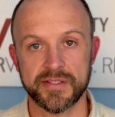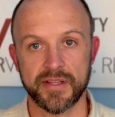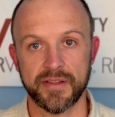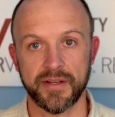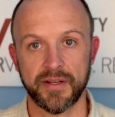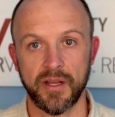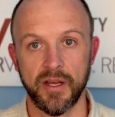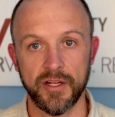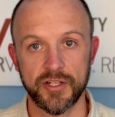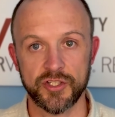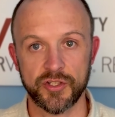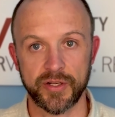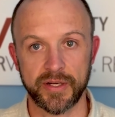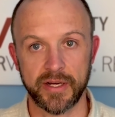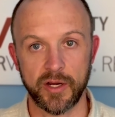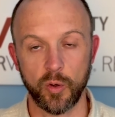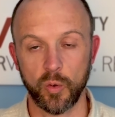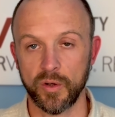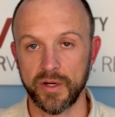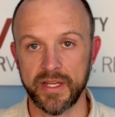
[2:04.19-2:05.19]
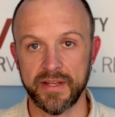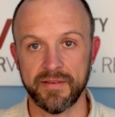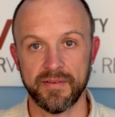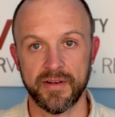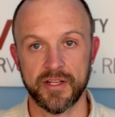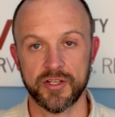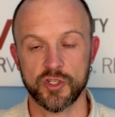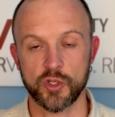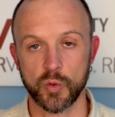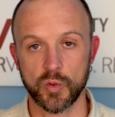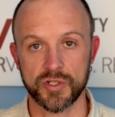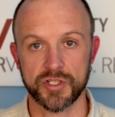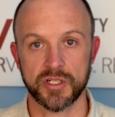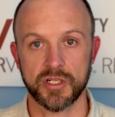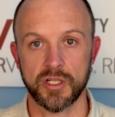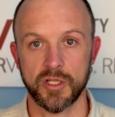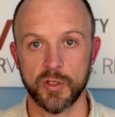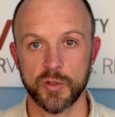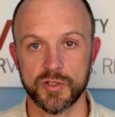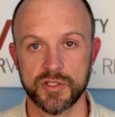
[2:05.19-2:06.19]
in the country, or even in Georgia,
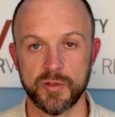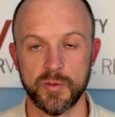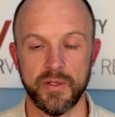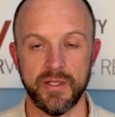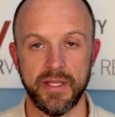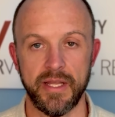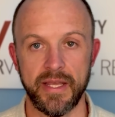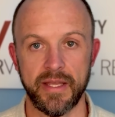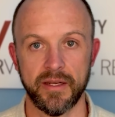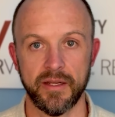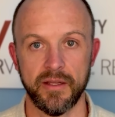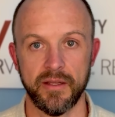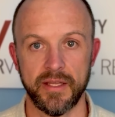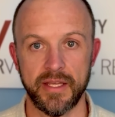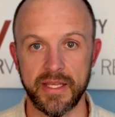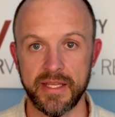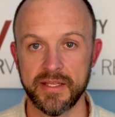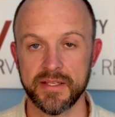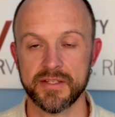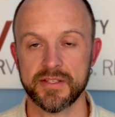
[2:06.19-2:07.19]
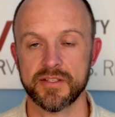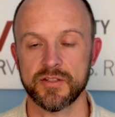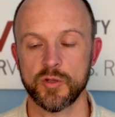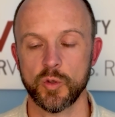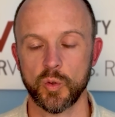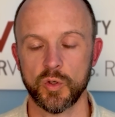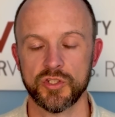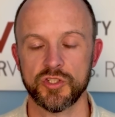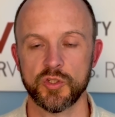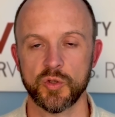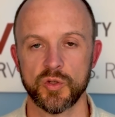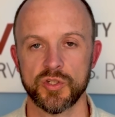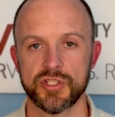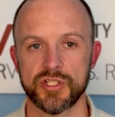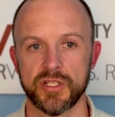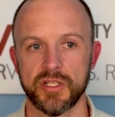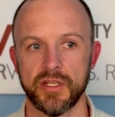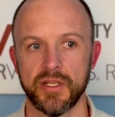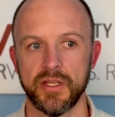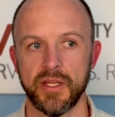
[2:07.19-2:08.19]
close to Atlanta, is North
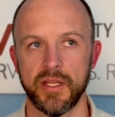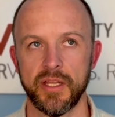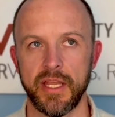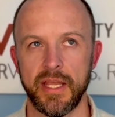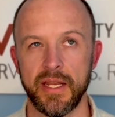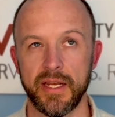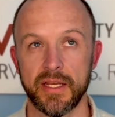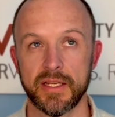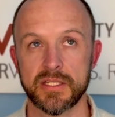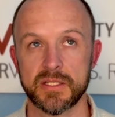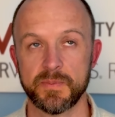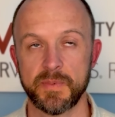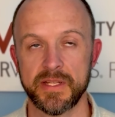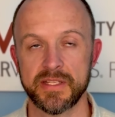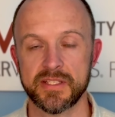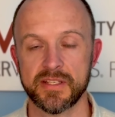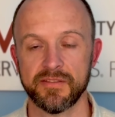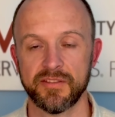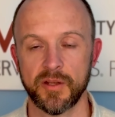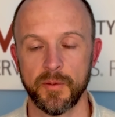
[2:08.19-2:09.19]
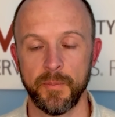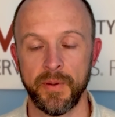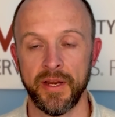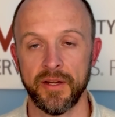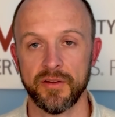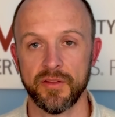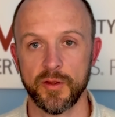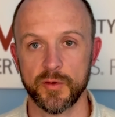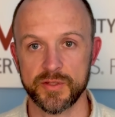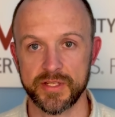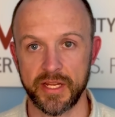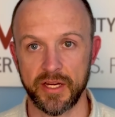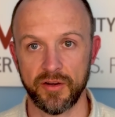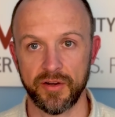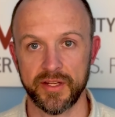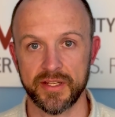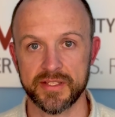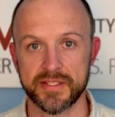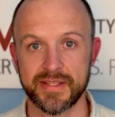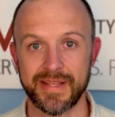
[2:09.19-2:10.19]
Georgia inexpensive compared to those
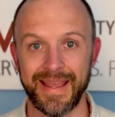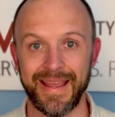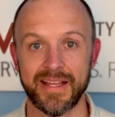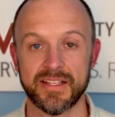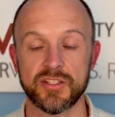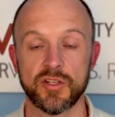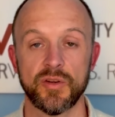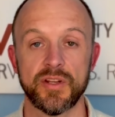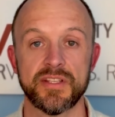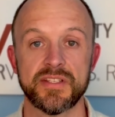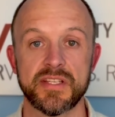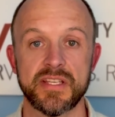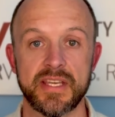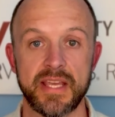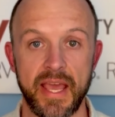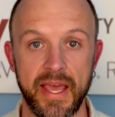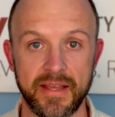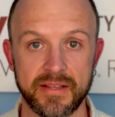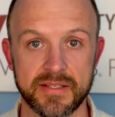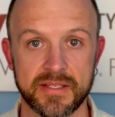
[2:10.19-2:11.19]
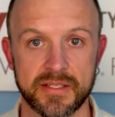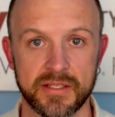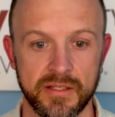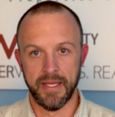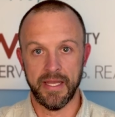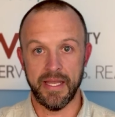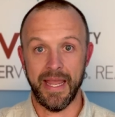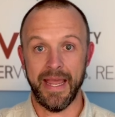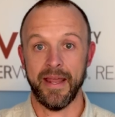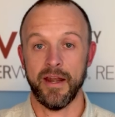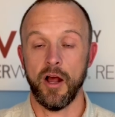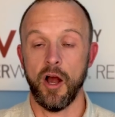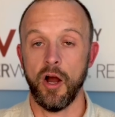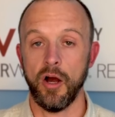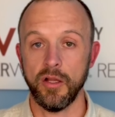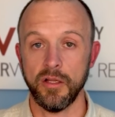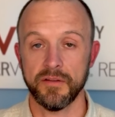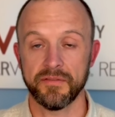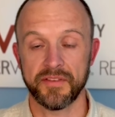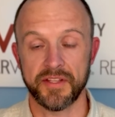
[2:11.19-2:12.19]
areas? The answer is yes. And
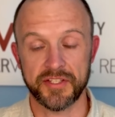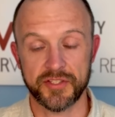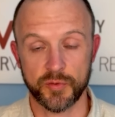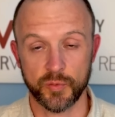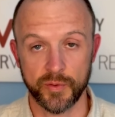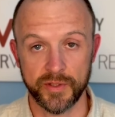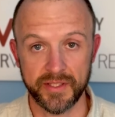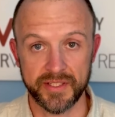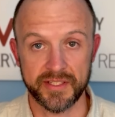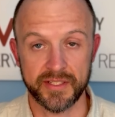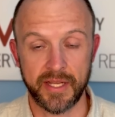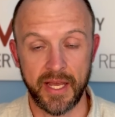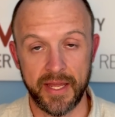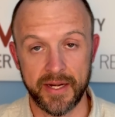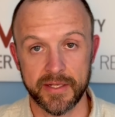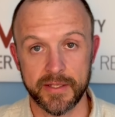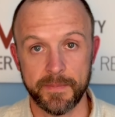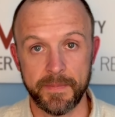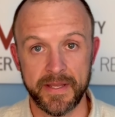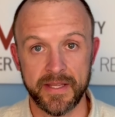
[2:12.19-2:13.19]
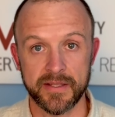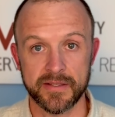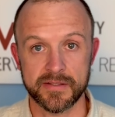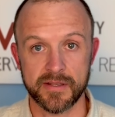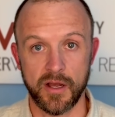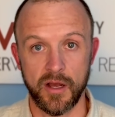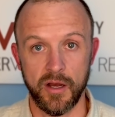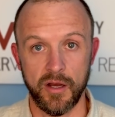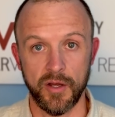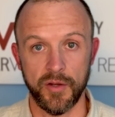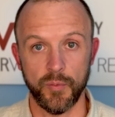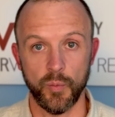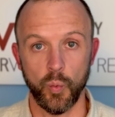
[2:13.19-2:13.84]
all of this really kind of depends on